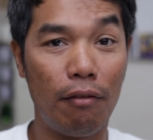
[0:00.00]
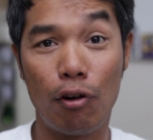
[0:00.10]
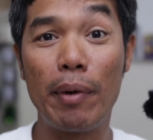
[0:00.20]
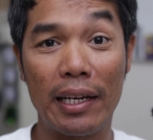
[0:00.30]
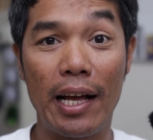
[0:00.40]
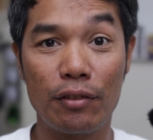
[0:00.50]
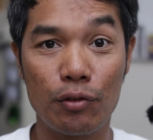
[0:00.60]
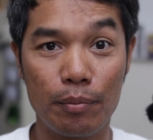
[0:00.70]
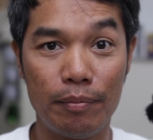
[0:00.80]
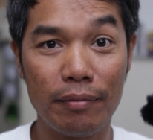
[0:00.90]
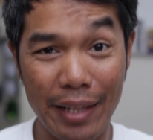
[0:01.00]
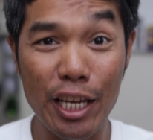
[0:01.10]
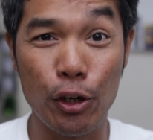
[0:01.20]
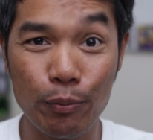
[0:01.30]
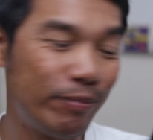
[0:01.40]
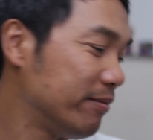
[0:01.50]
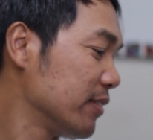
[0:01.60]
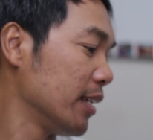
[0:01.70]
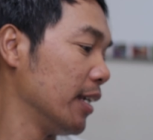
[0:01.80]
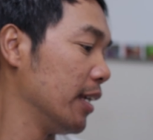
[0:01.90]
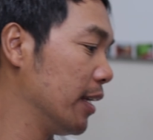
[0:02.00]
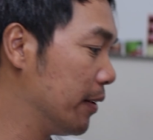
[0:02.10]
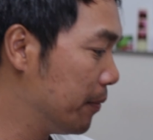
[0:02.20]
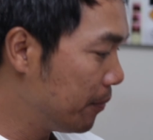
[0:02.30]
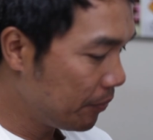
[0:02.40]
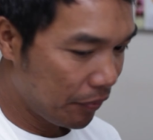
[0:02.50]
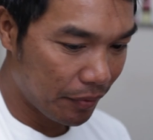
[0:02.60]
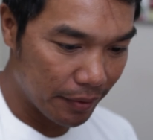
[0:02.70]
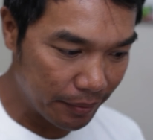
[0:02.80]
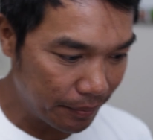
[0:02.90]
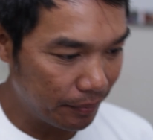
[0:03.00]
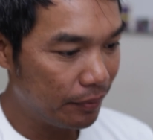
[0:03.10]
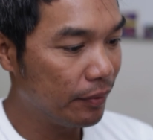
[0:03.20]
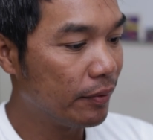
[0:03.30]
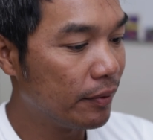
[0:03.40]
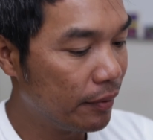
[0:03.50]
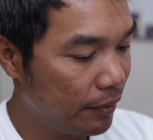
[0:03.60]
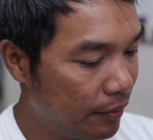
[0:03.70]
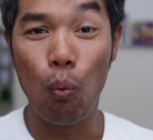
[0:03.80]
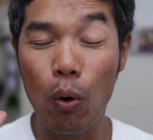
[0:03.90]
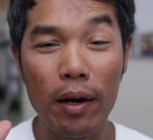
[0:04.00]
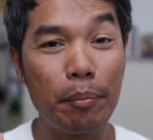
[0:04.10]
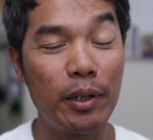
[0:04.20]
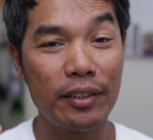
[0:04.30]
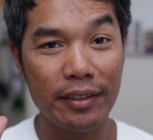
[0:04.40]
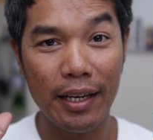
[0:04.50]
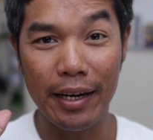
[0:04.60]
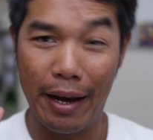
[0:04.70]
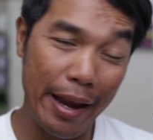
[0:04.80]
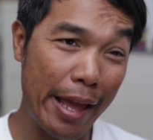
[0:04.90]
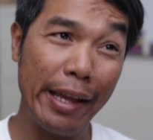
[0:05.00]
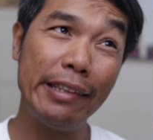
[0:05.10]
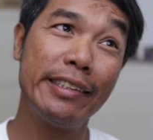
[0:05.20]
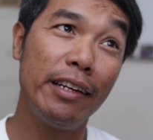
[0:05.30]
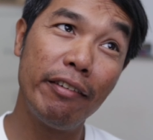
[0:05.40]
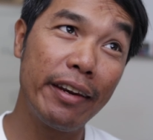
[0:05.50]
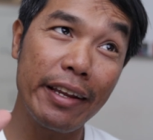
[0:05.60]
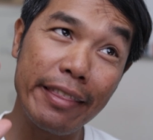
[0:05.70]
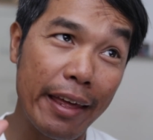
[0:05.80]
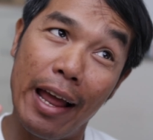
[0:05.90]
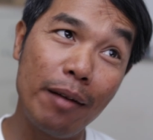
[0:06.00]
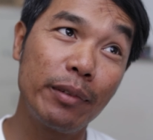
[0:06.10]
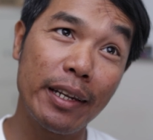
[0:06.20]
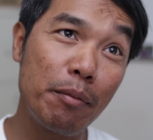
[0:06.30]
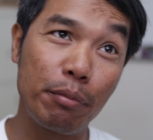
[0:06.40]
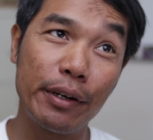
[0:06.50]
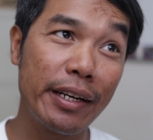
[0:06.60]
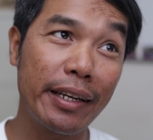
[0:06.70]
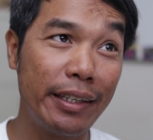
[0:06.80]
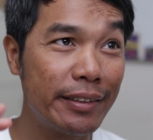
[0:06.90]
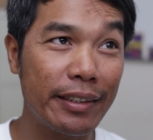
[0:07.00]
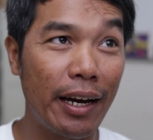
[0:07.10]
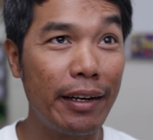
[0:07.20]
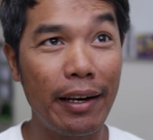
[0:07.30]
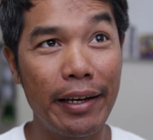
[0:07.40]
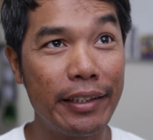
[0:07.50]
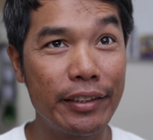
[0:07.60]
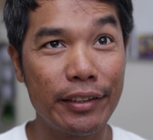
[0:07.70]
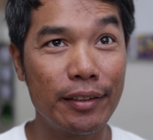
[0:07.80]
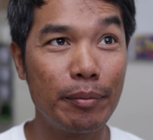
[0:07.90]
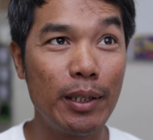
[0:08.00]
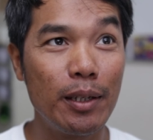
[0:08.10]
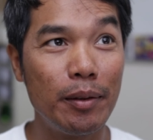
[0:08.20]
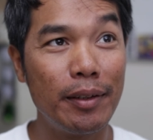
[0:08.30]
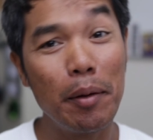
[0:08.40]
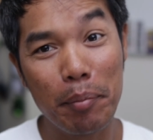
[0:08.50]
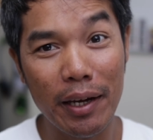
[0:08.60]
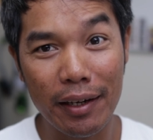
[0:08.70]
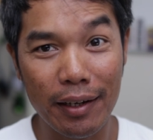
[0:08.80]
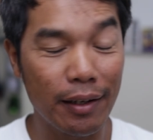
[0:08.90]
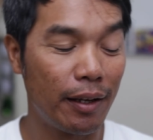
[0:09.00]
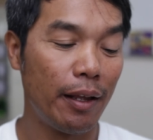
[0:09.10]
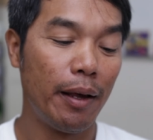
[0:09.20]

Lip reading: for my classroom. Thank you. Okay, lastly, that 1% negativity that I'm gonna bring, and it's kind of like just me nitpicking.